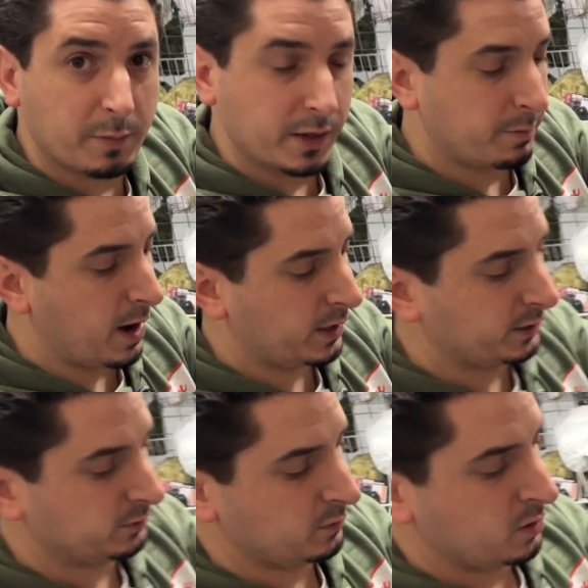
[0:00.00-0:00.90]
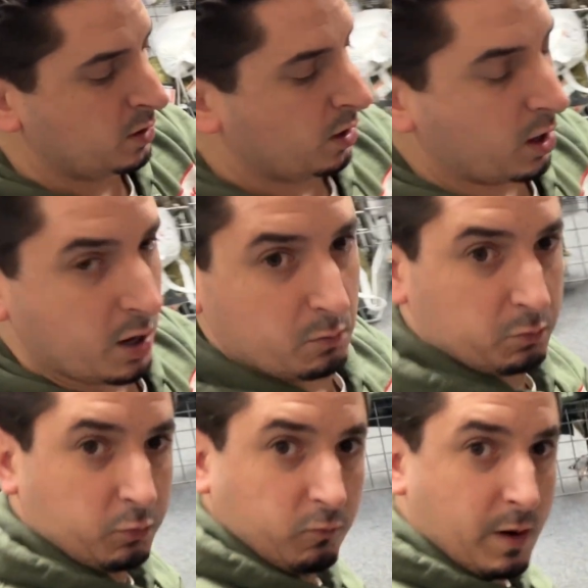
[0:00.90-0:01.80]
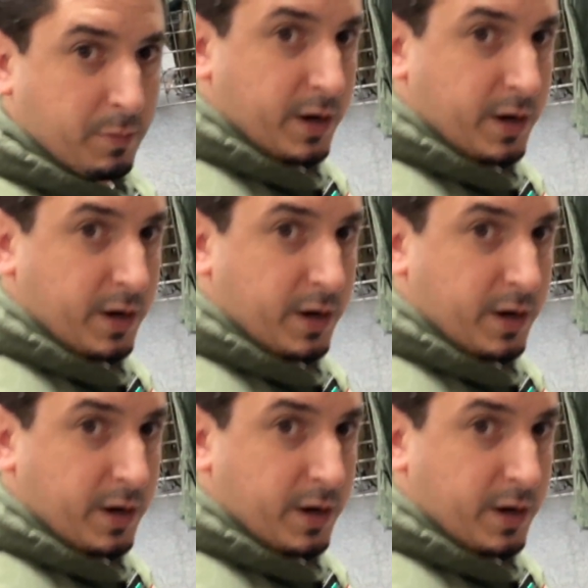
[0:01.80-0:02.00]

by the pocket, right by